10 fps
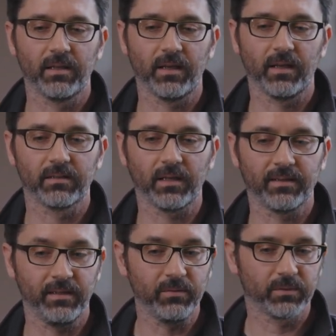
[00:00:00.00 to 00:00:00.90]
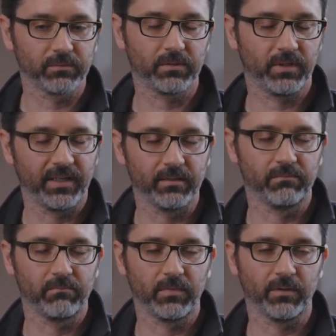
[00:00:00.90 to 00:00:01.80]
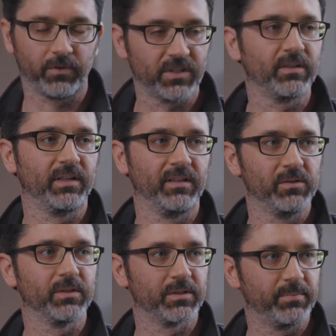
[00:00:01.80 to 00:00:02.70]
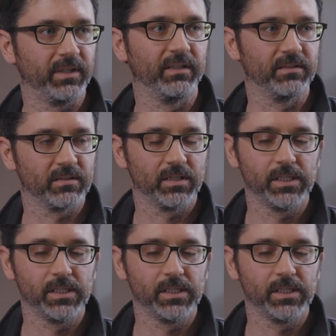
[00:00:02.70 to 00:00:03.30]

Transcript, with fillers: that I think created a frustrating user experience.